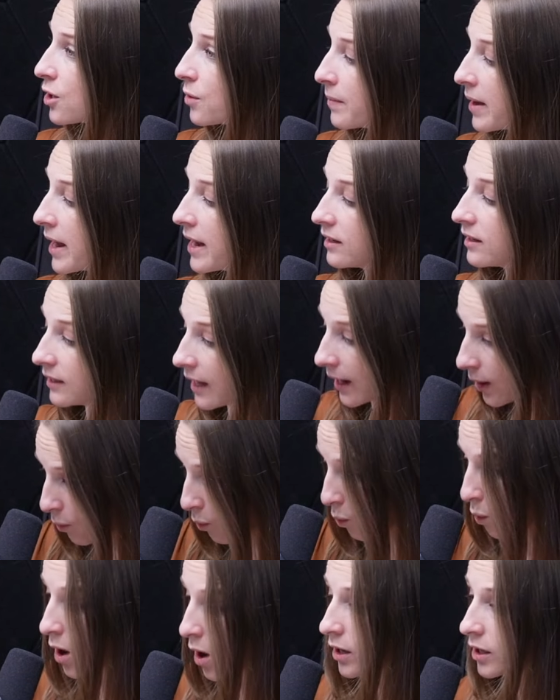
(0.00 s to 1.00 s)
that are made
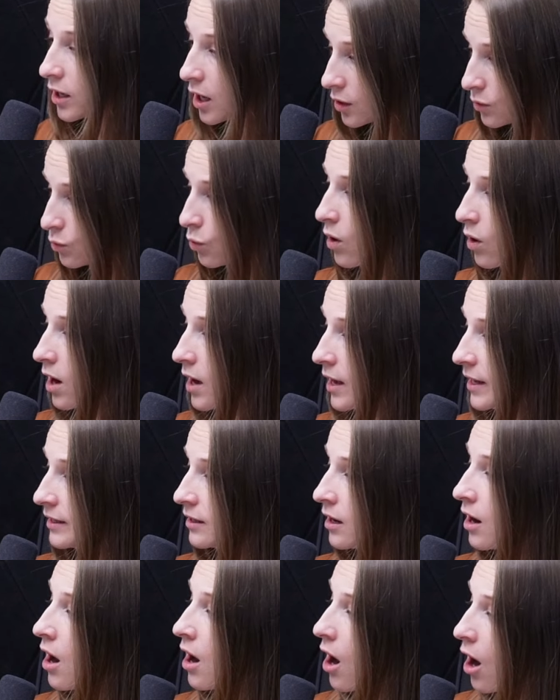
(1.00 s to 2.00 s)
like
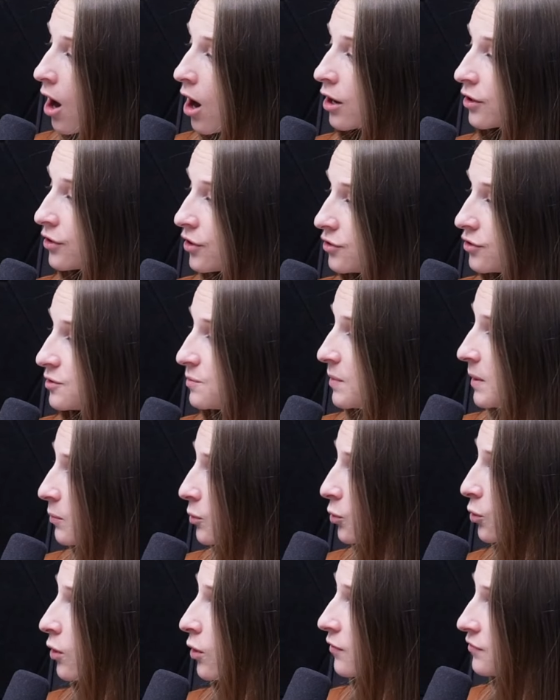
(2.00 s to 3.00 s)
one-on-one are those
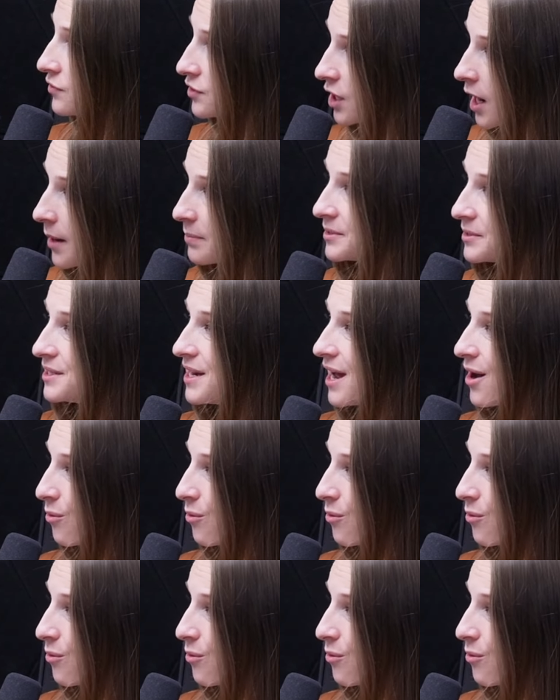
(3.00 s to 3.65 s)
people who have stopped